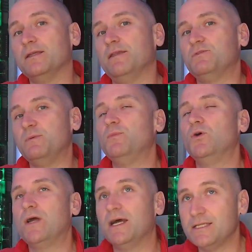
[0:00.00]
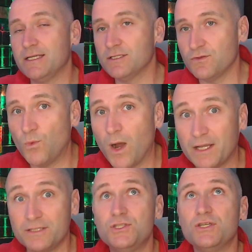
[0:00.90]
It gives me more ideas of what I
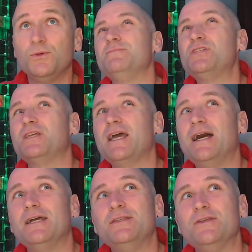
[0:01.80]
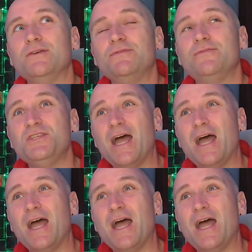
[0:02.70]
can do to kind of